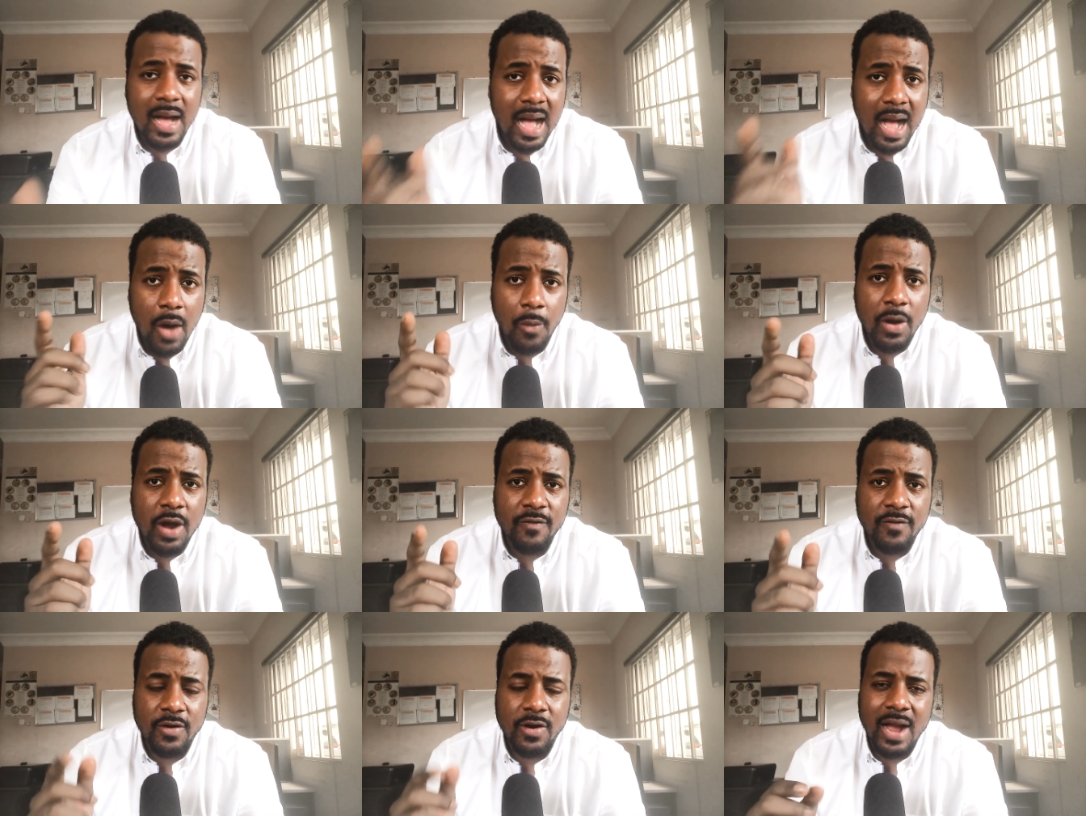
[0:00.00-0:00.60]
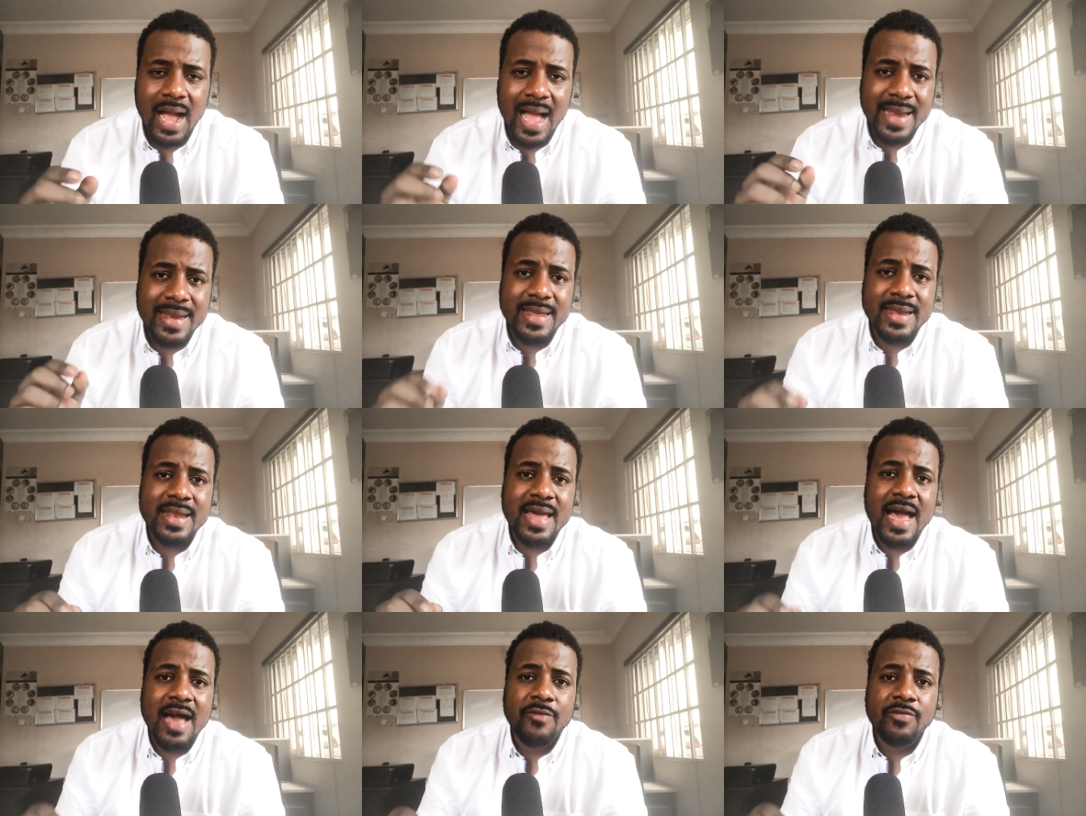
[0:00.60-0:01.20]
However, I
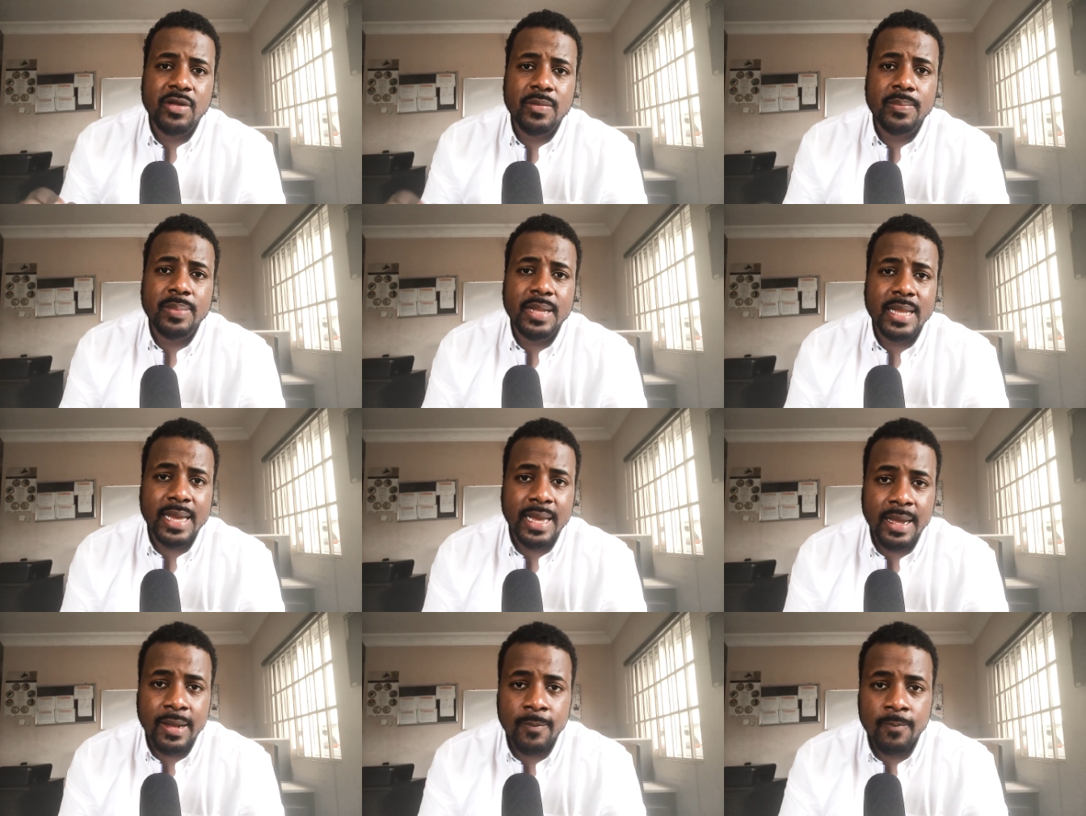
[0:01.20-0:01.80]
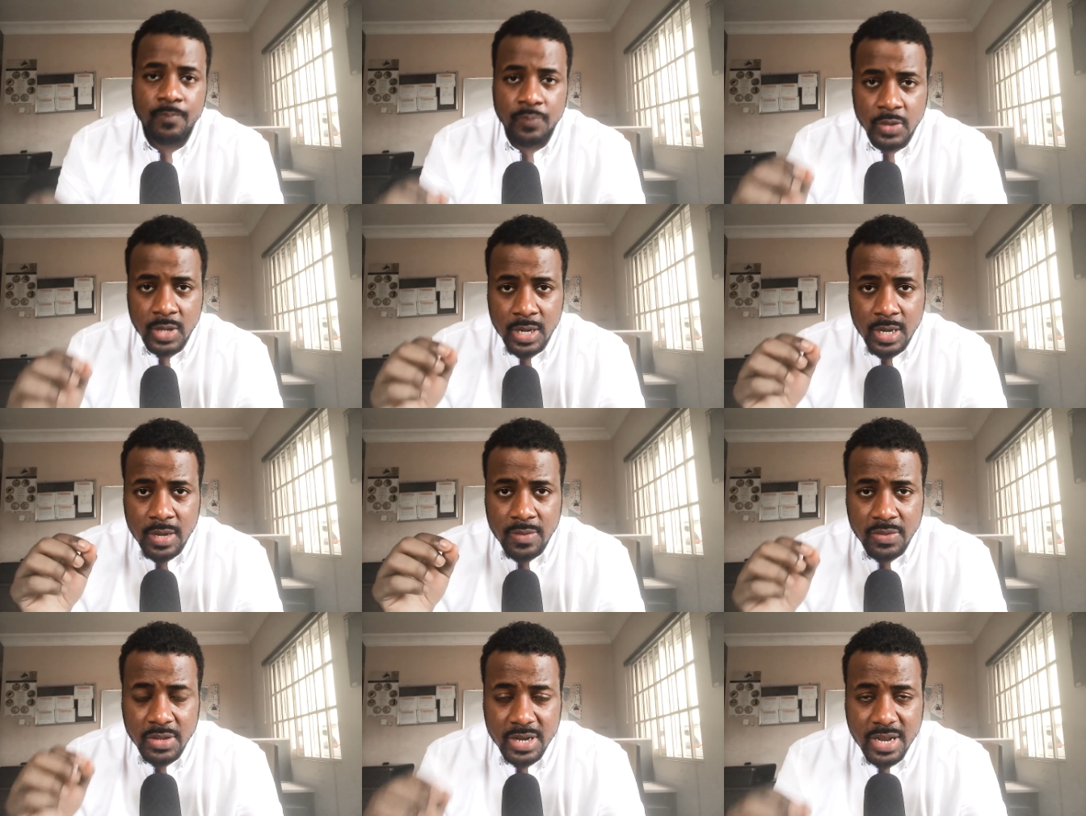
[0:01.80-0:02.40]
didn't have them playing
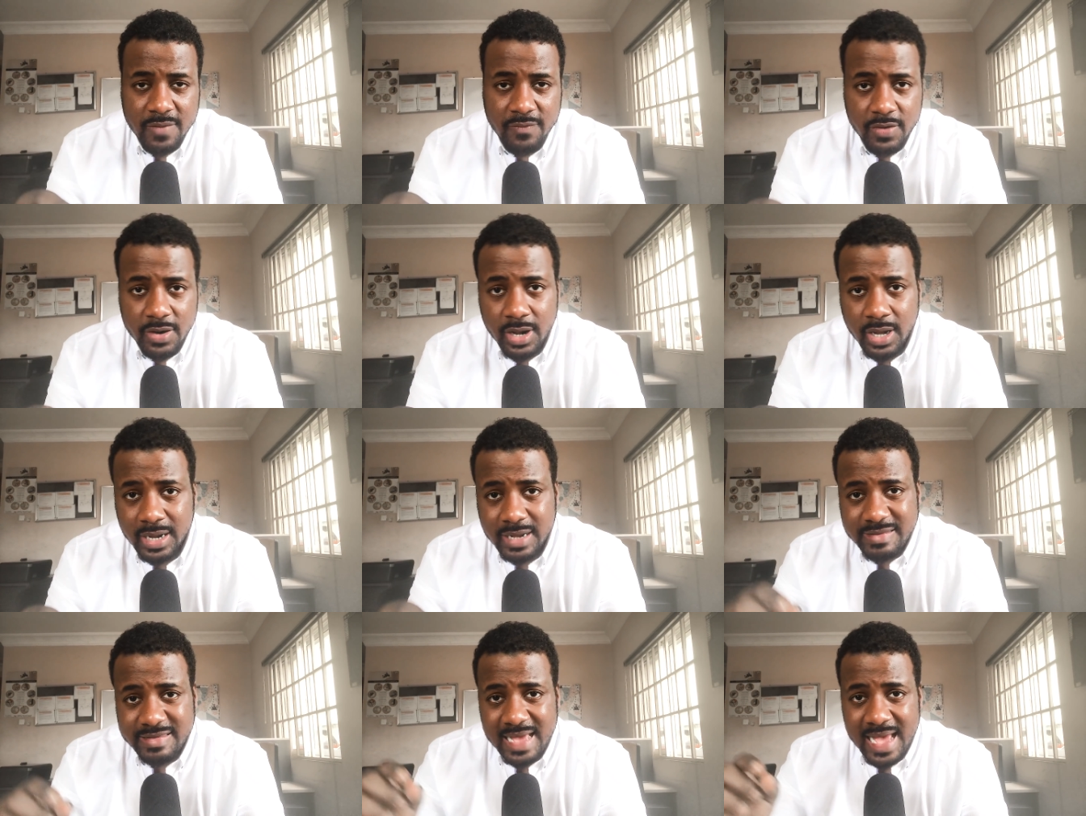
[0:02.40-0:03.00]
the Denver Nuggets.